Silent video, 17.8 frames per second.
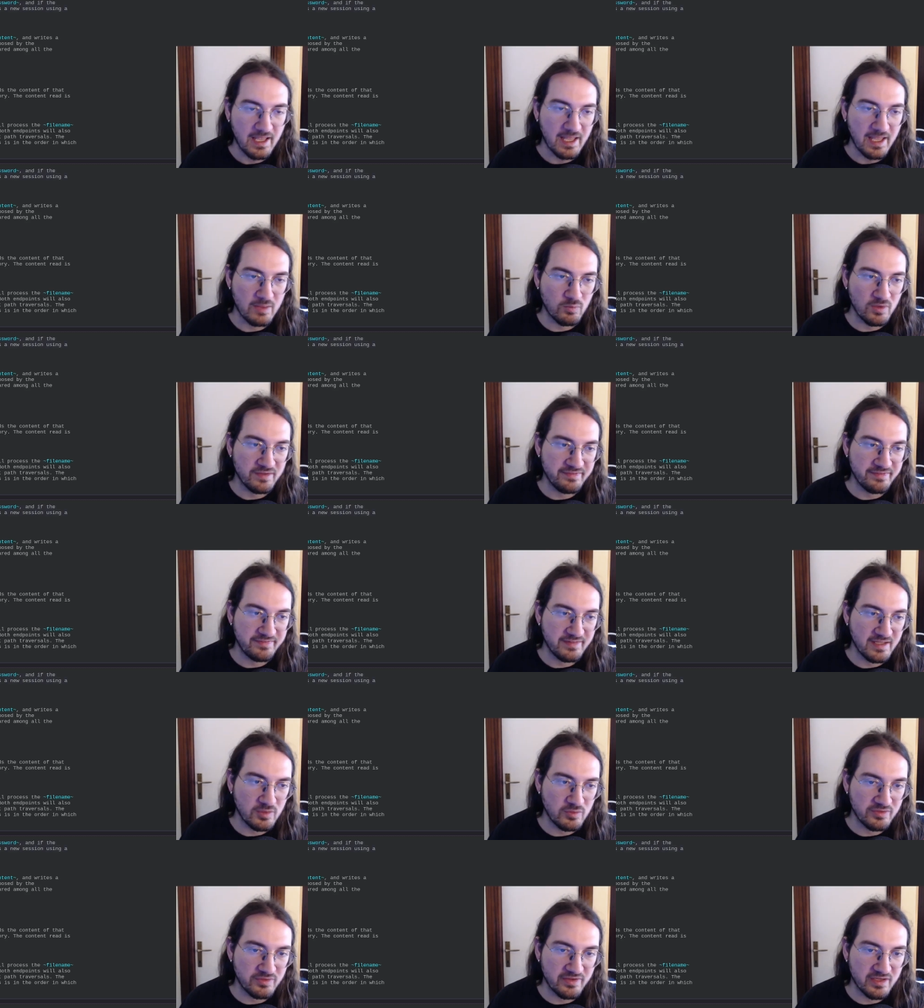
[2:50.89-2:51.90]
And once the
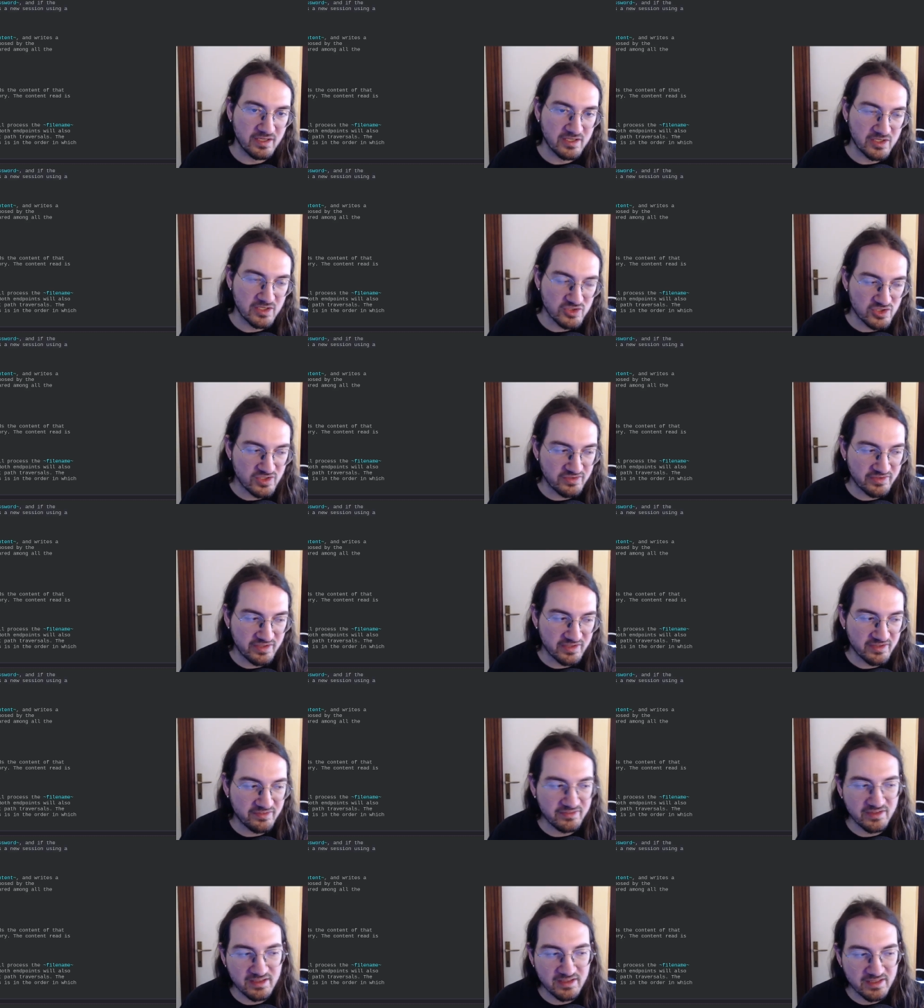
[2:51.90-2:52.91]
user
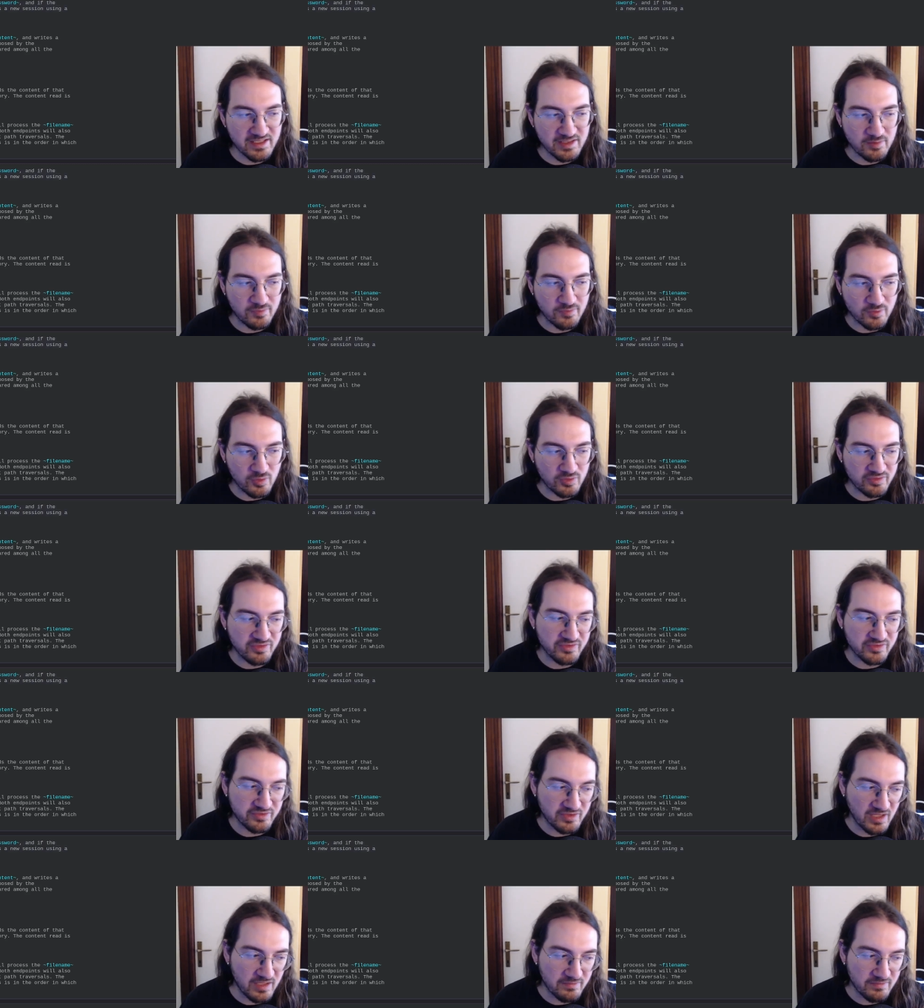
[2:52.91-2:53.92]
registers, the data of course is
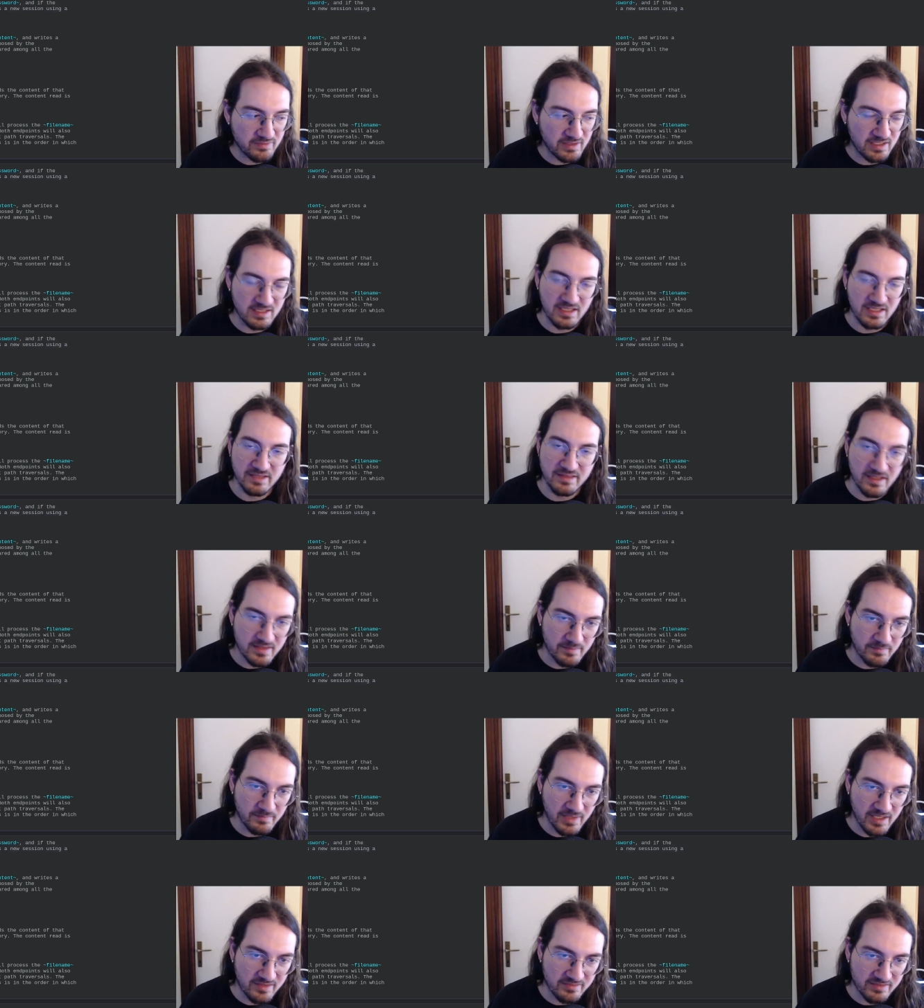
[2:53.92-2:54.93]
saved in a
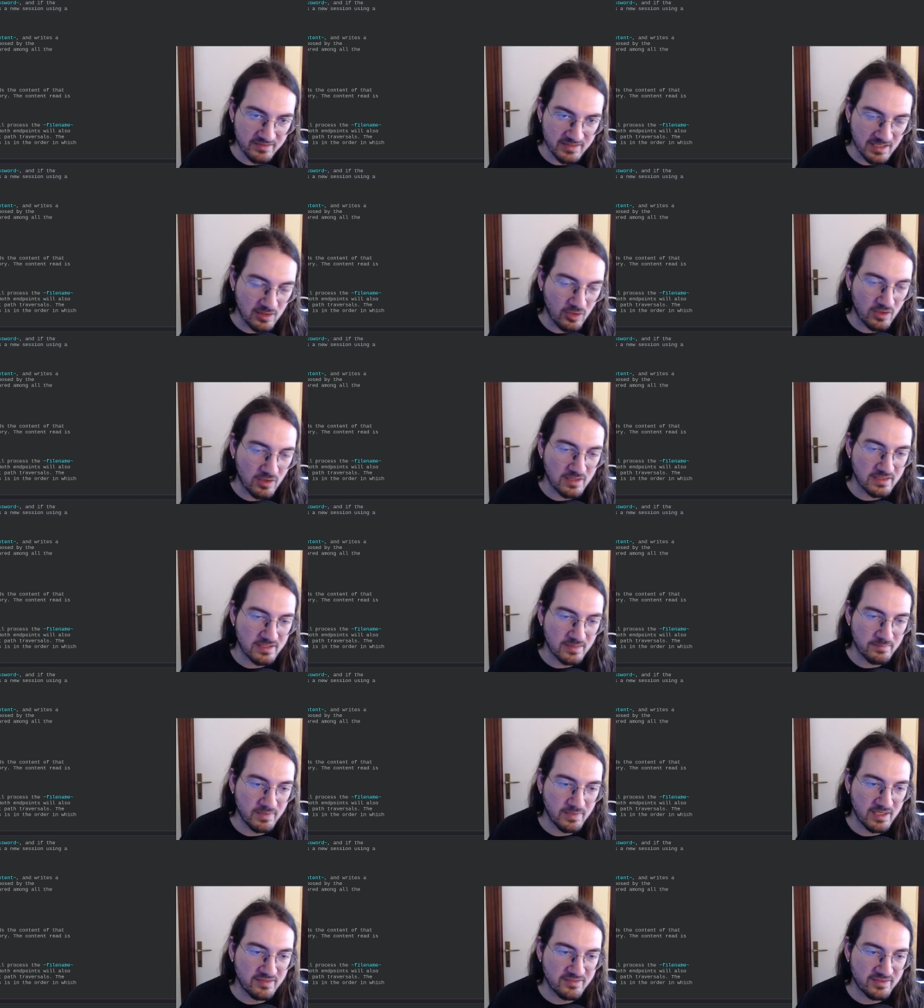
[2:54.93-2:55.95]
database, in a local
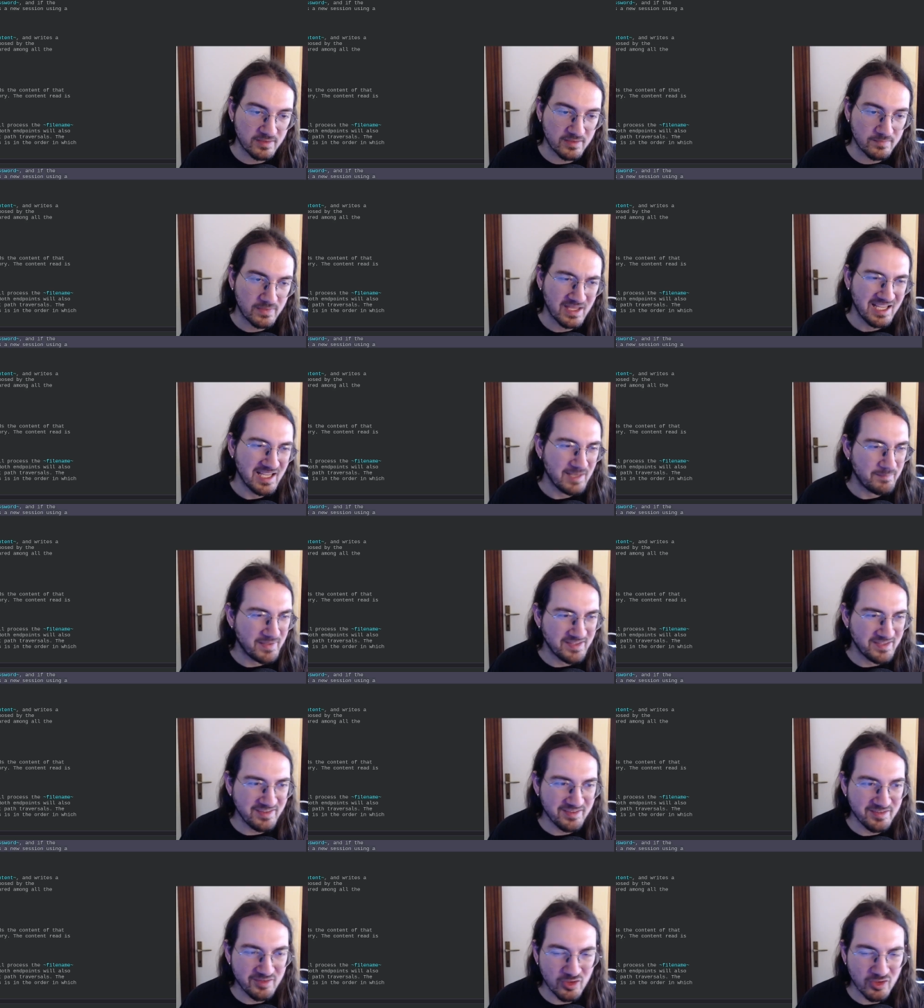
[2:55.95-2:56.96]
database, but
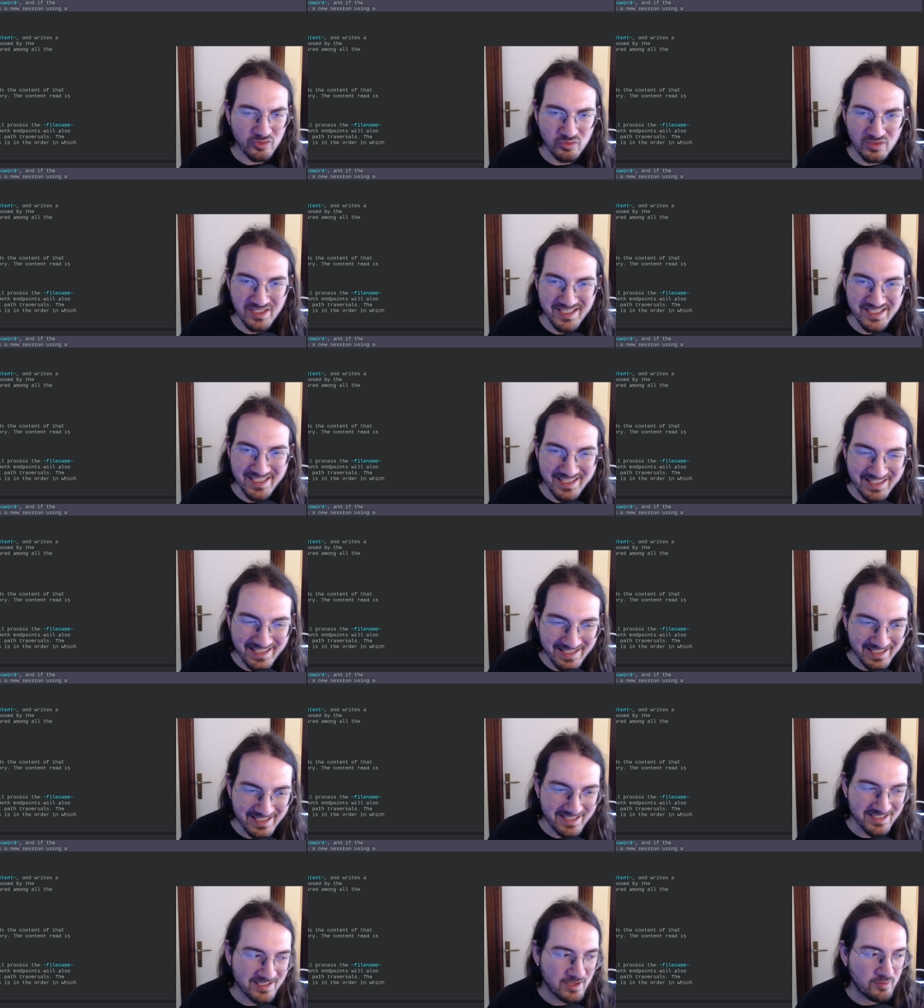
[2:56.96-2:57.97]
this is not really the
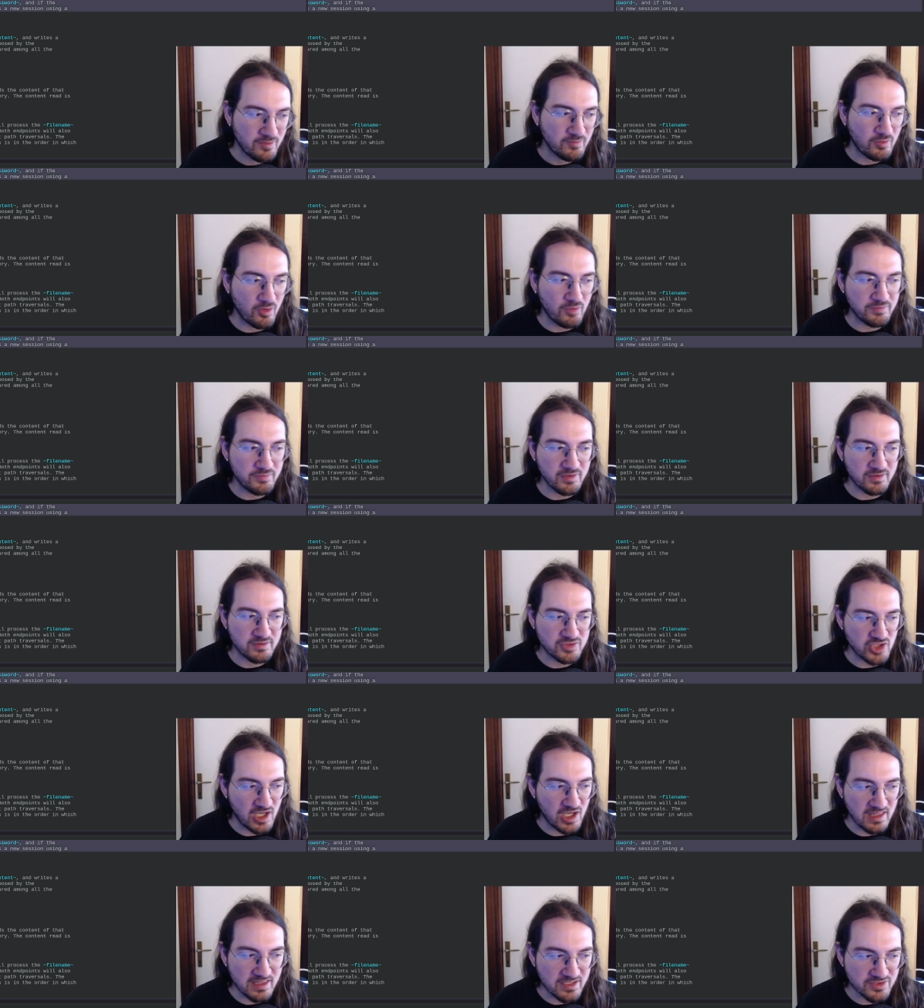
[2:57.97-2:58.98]
key of the
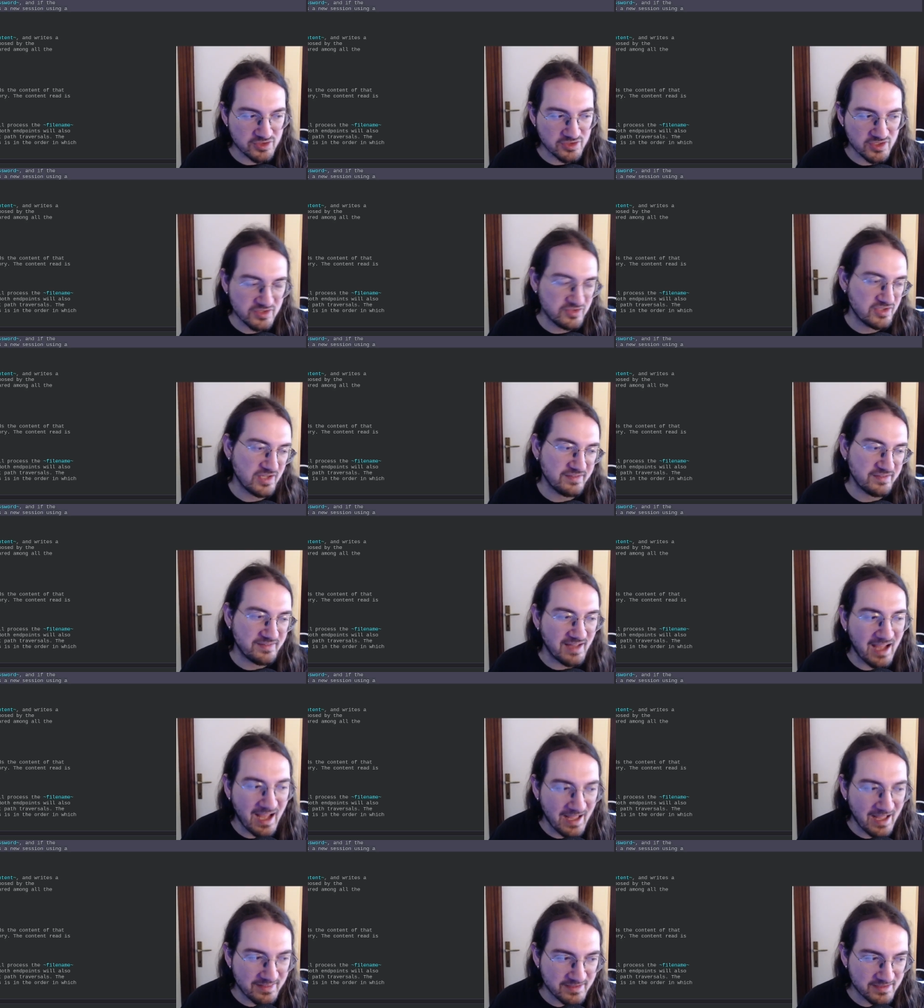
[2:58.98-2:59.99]
challenge, it's just
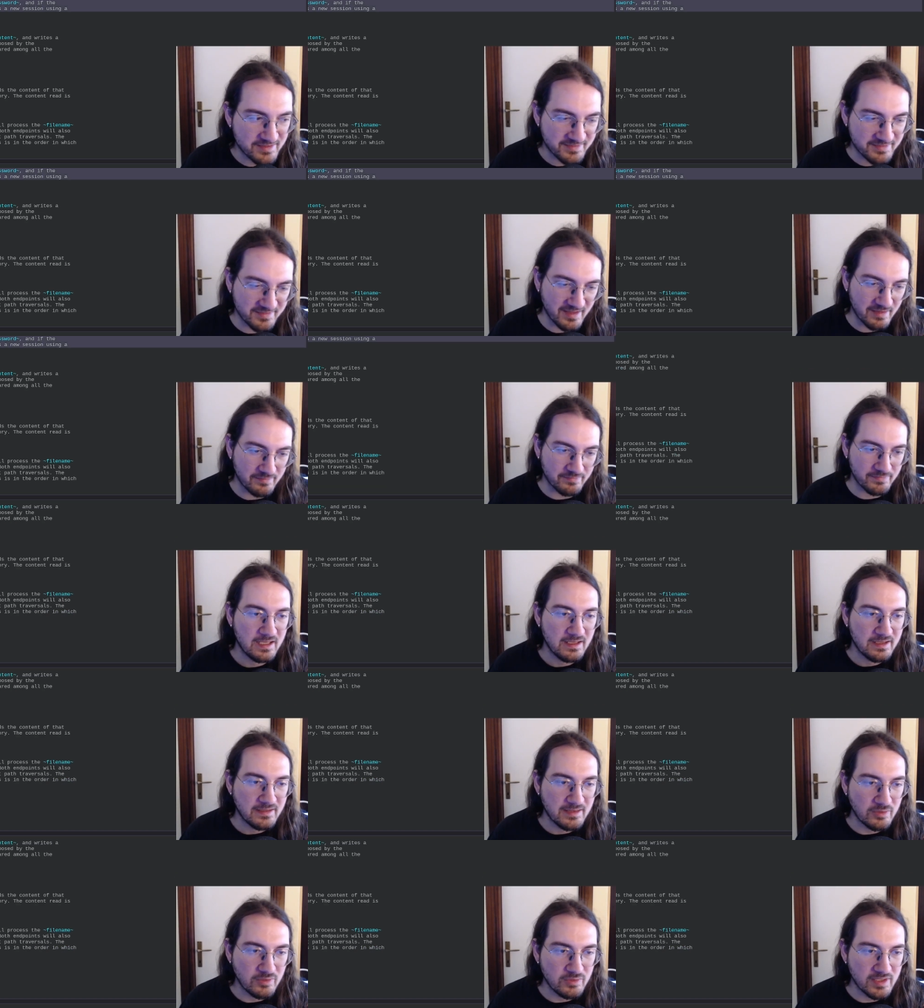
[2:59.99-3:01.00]
added stuff. Now the